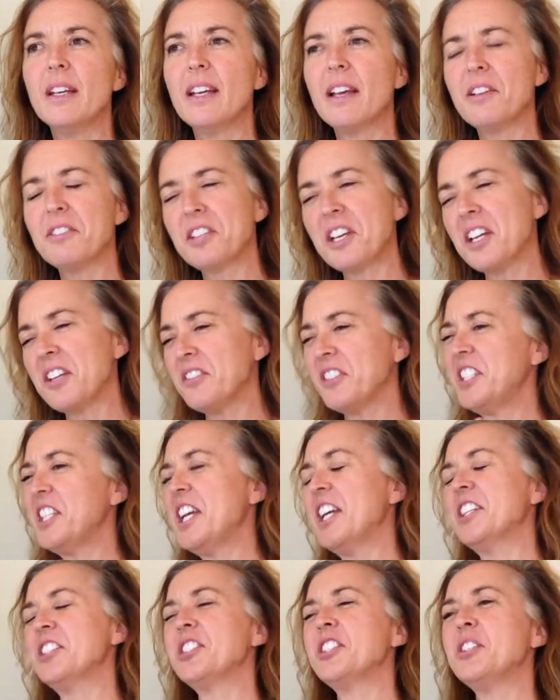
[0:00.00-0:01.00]
that's kind of a
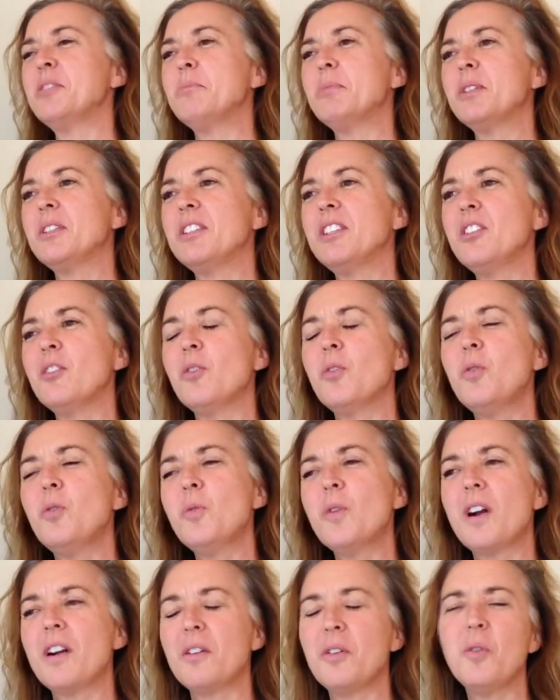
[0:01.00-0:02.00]
tangent, but you know,
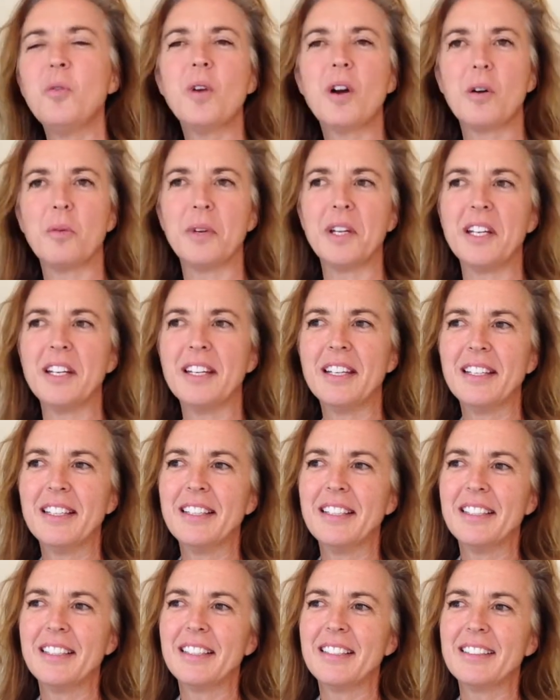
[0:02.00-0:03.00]
who are we?
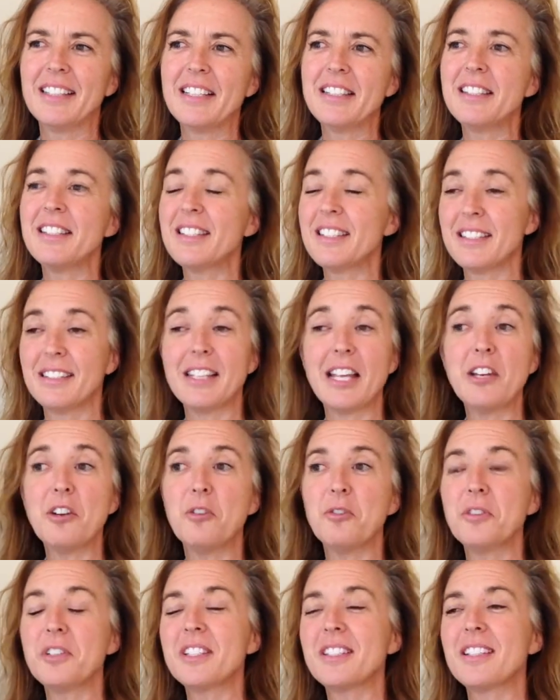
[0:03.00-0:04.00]
Len
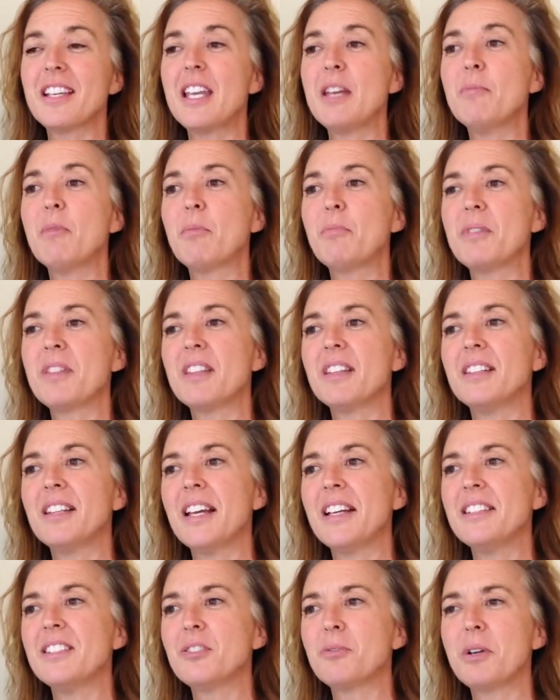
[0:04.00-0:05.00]
Ochs came up with the
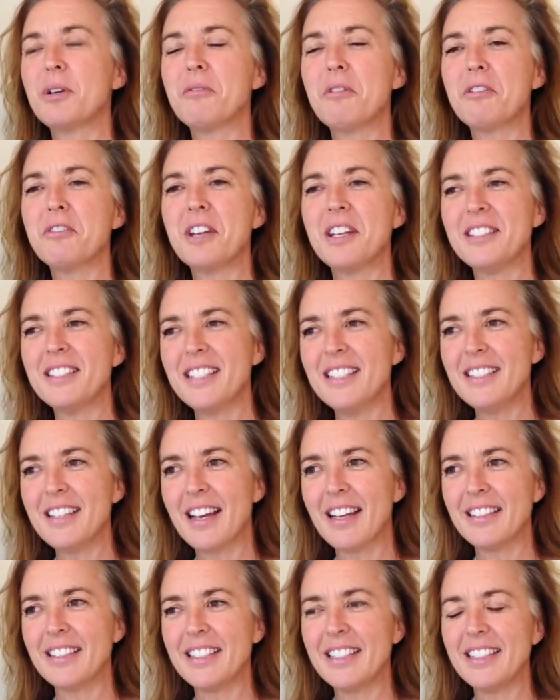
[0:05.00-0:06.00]
lens right around
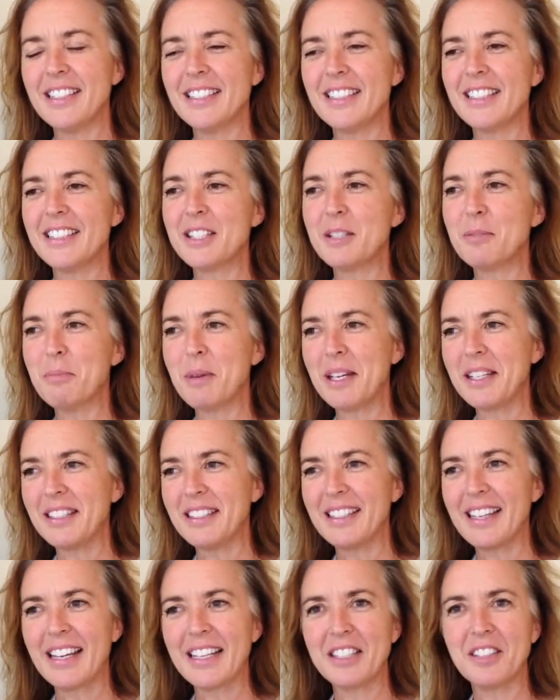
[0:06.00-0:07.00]
1990, and it's
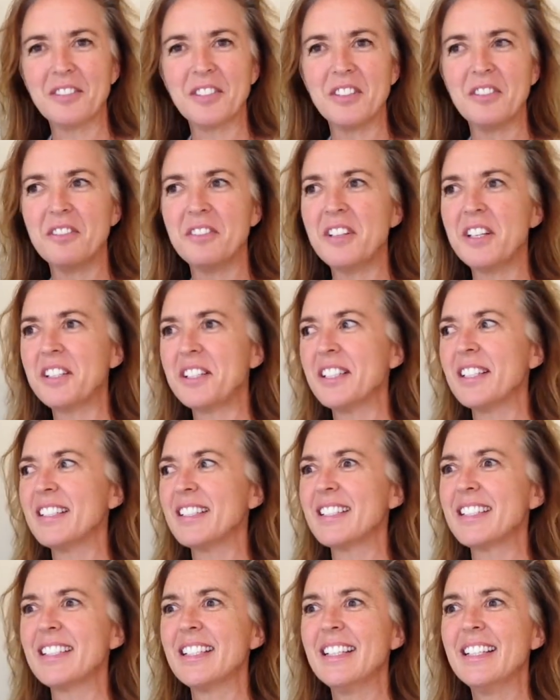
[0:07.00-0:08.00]
been kind of in
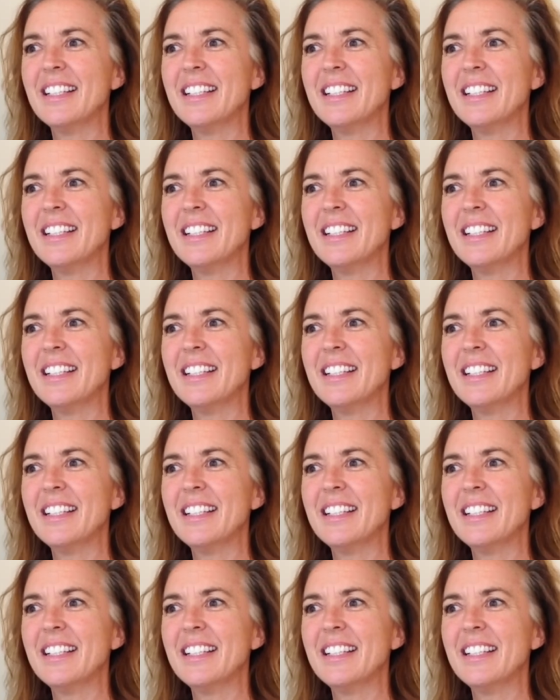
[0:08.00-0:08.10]
various